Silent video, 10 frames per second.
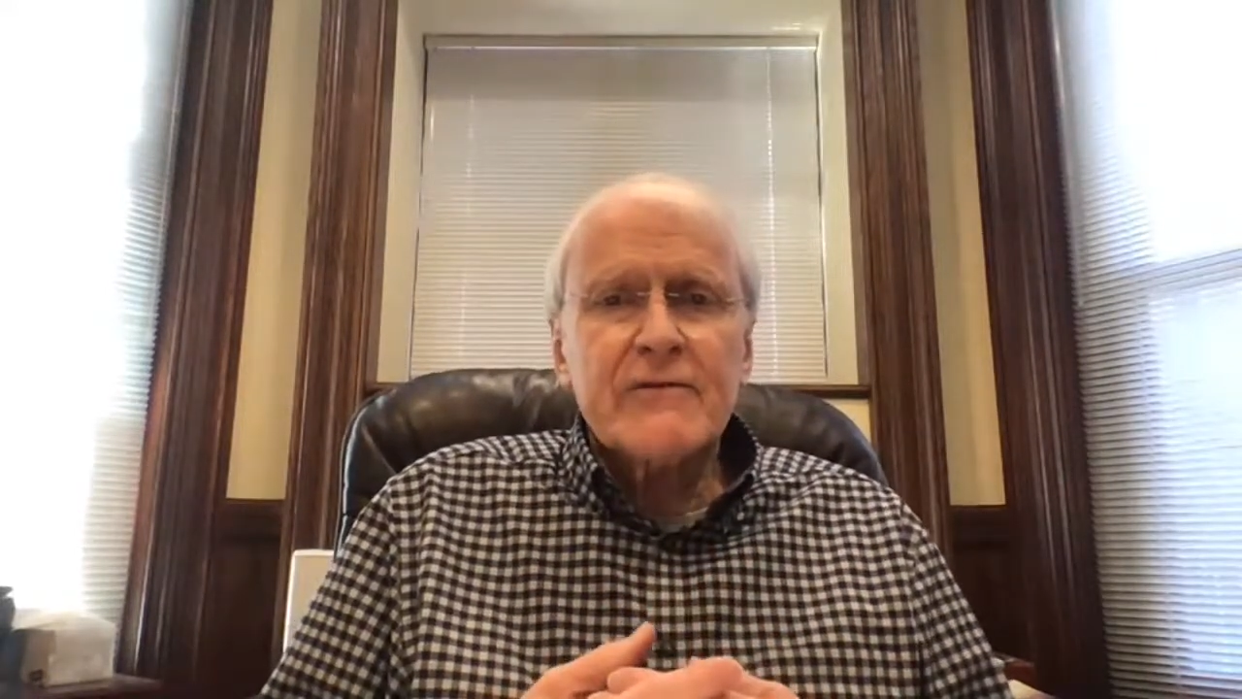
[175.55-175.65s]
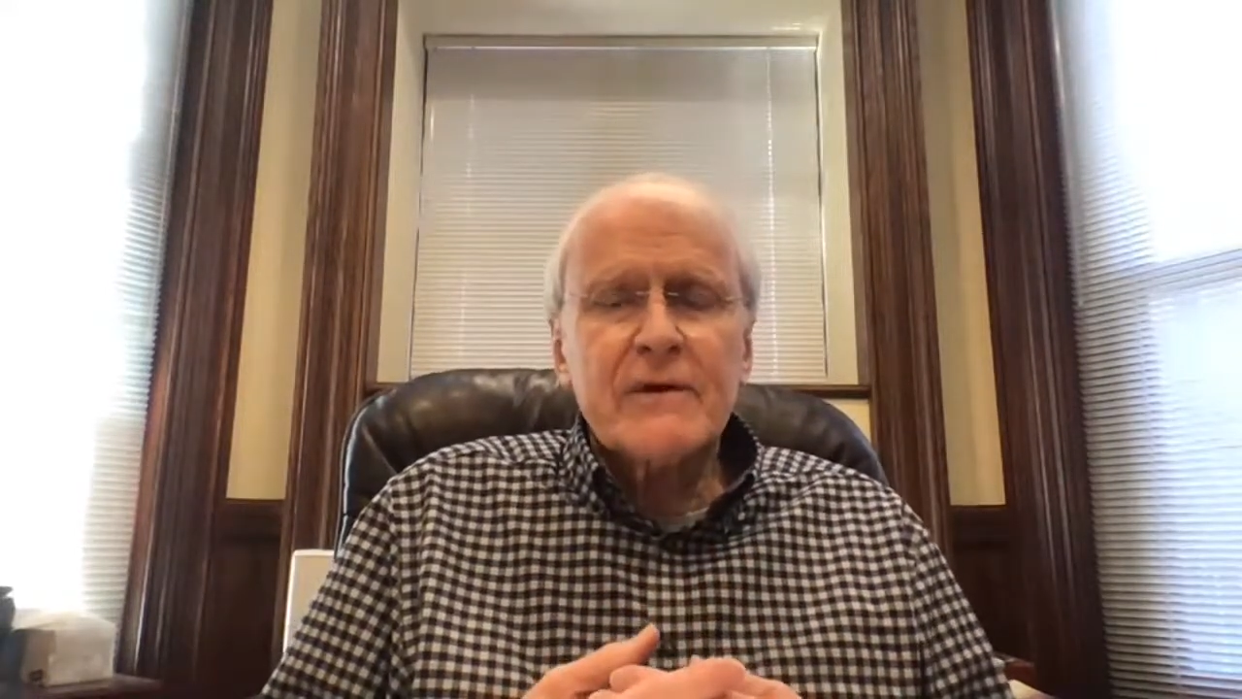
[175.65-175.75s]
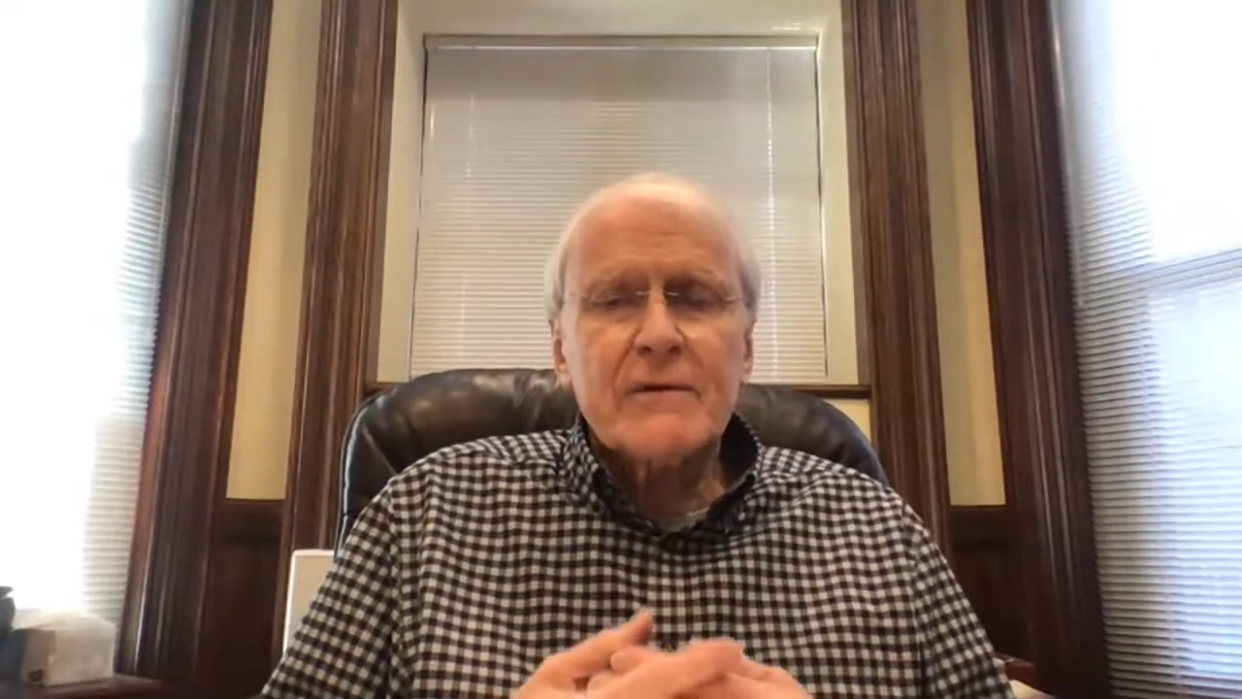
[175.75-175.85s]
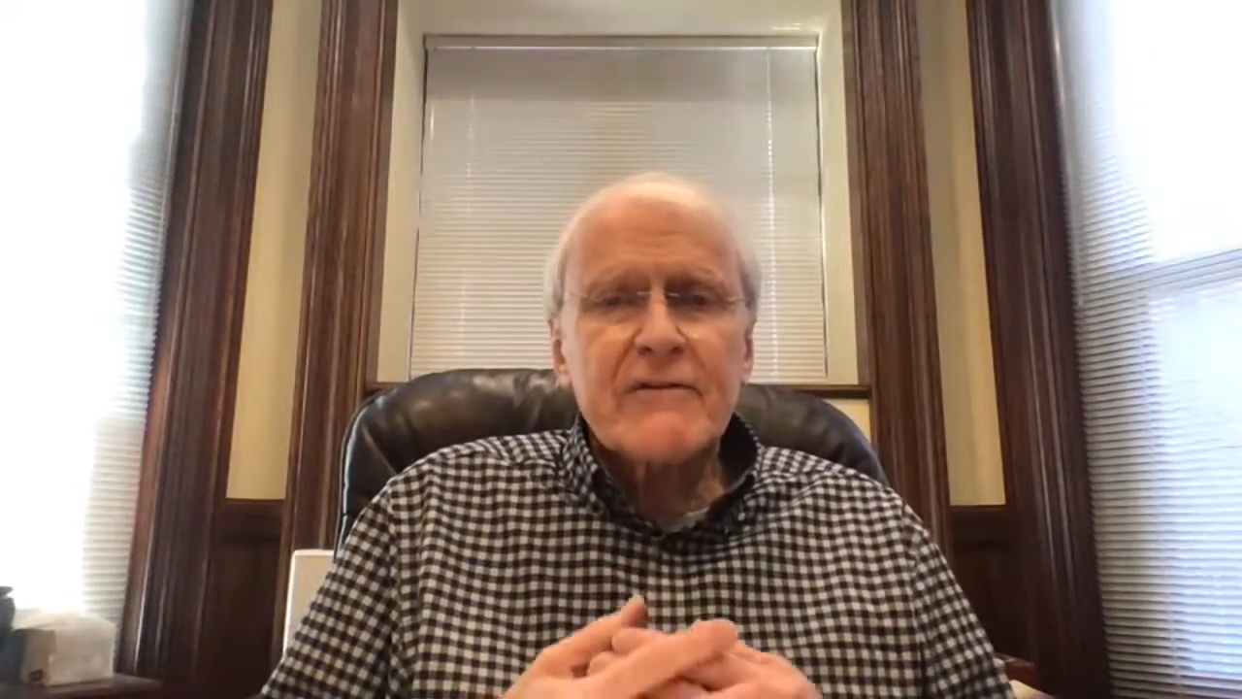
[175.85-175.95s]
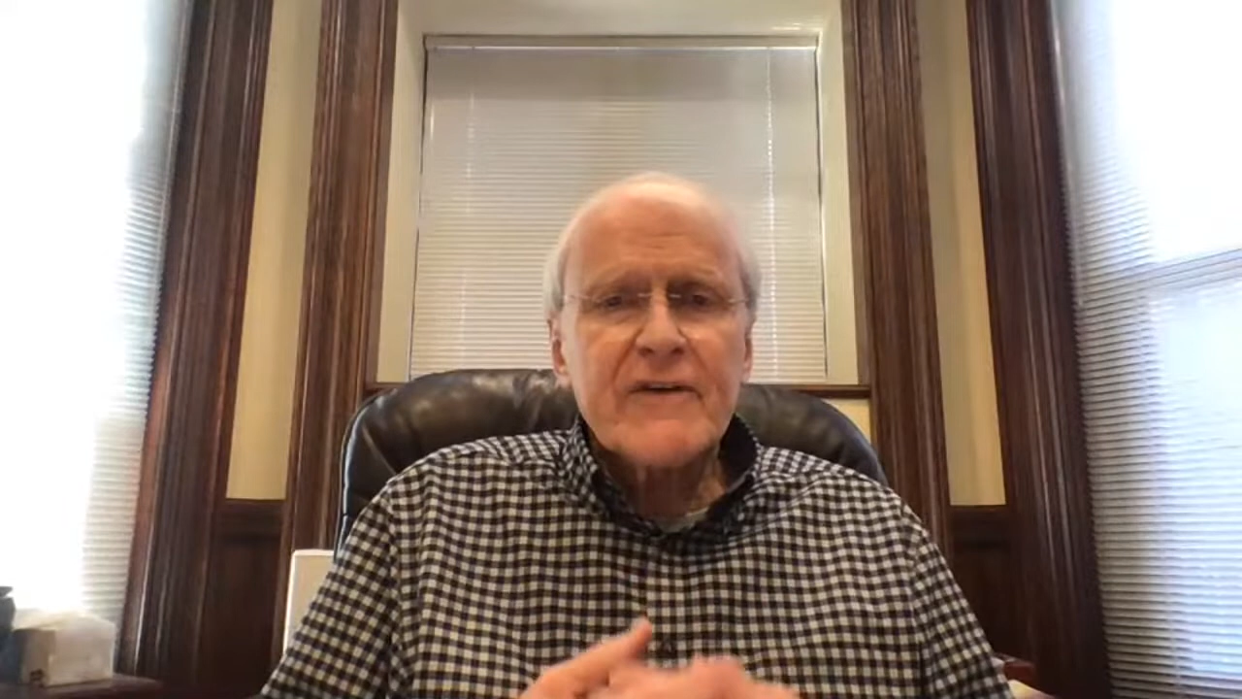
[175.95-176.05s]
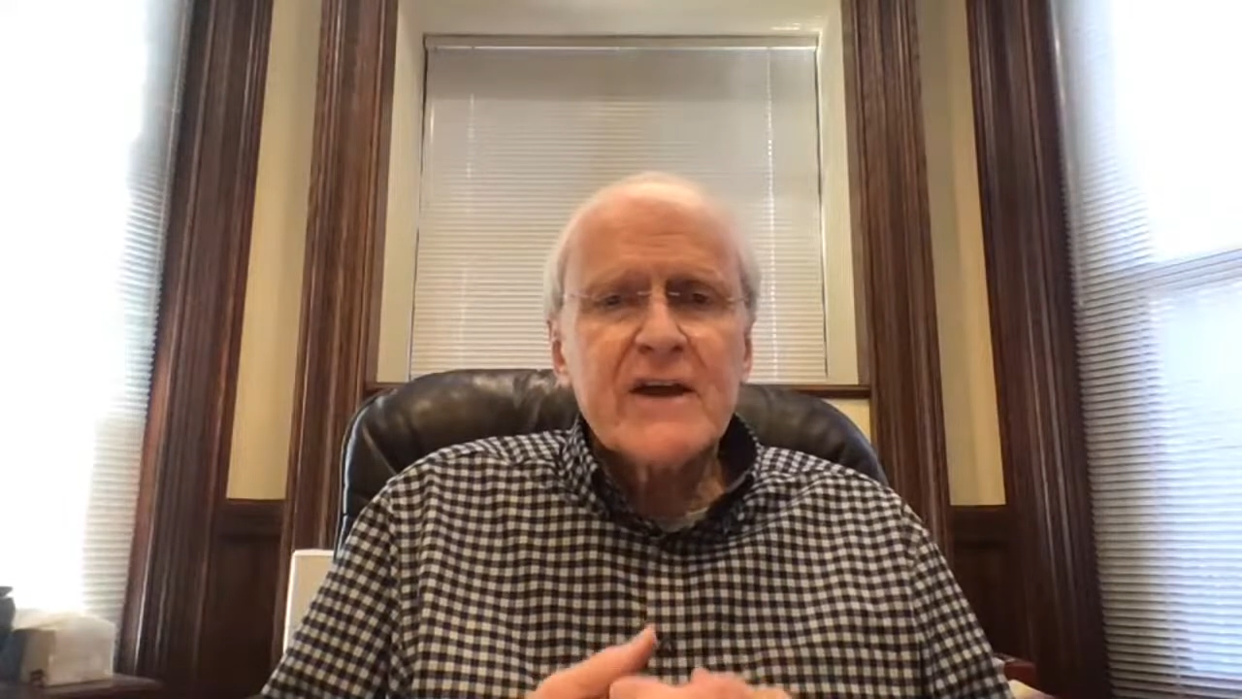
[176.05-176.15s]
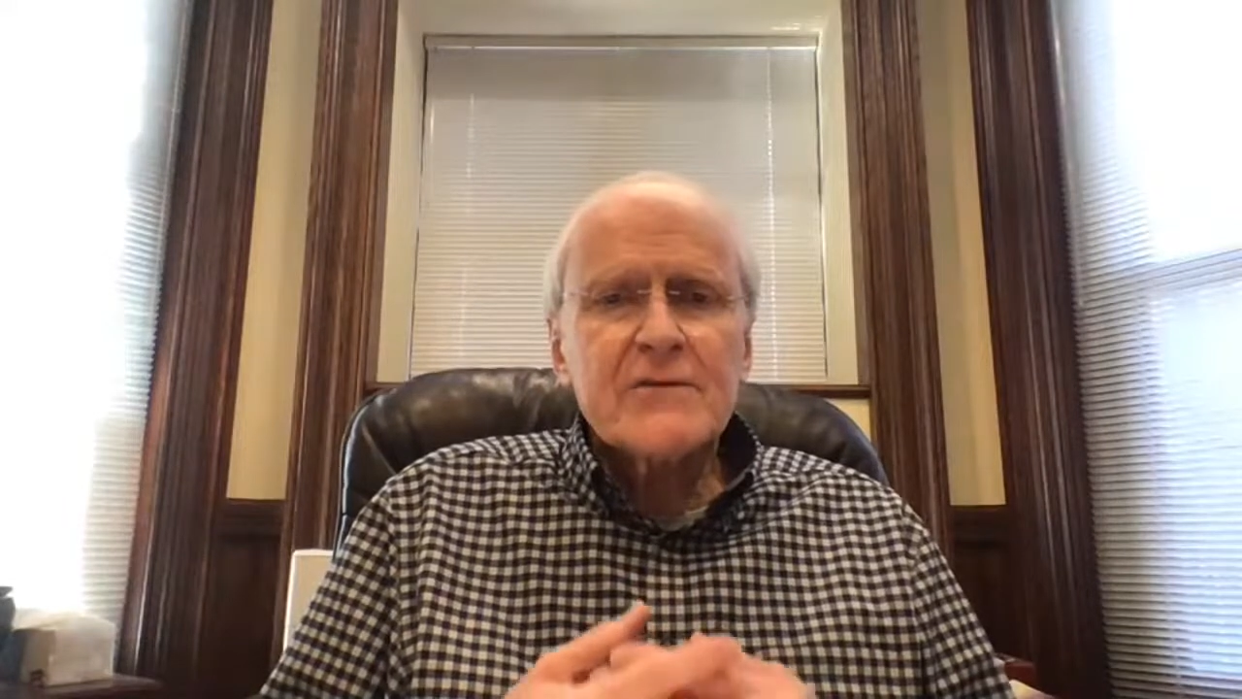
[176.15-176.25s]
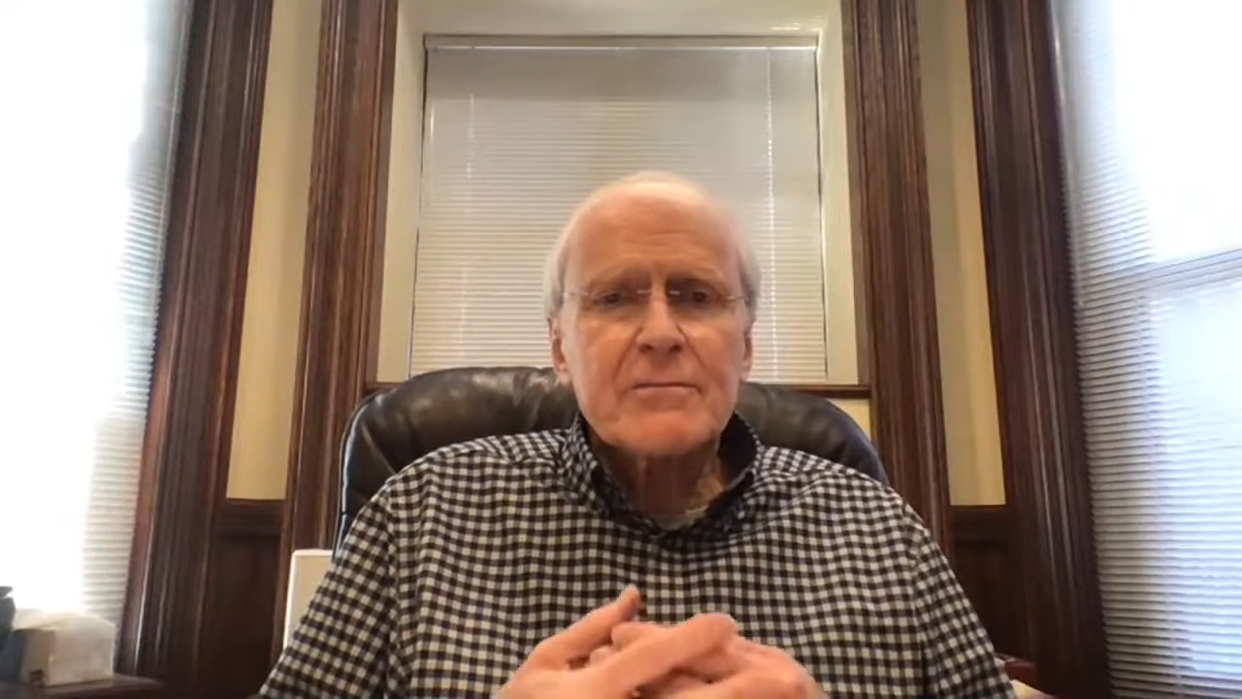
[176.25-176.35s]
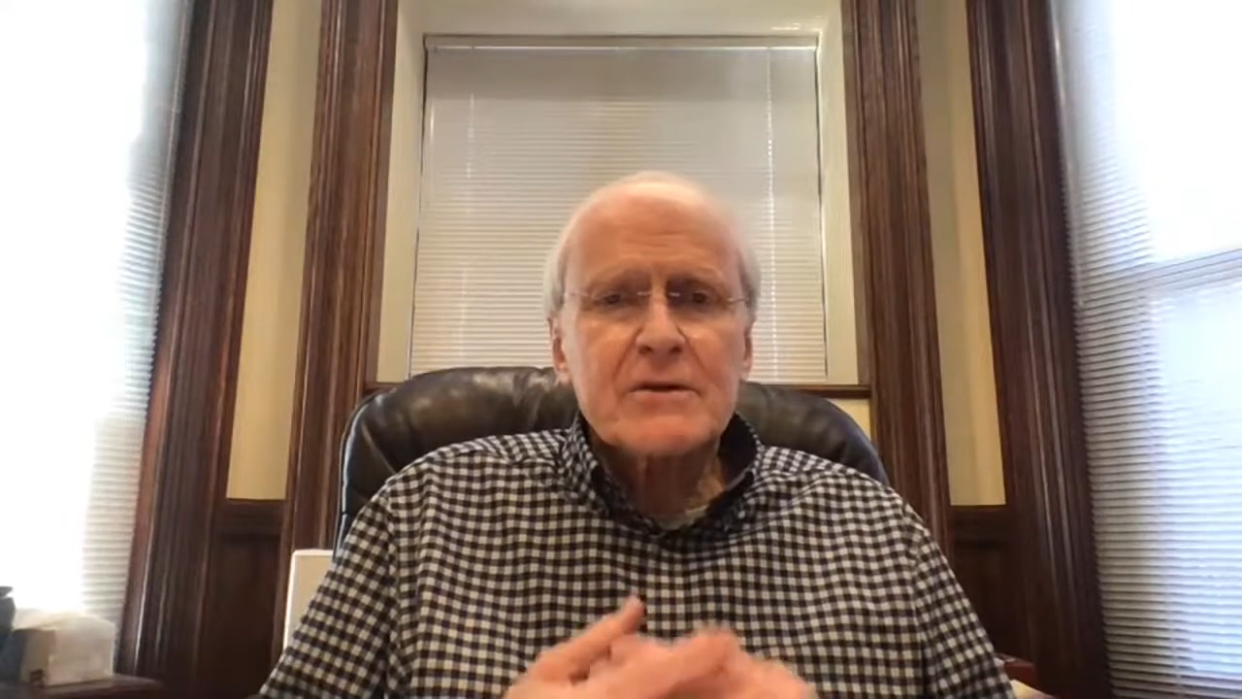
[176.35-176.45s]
from a faith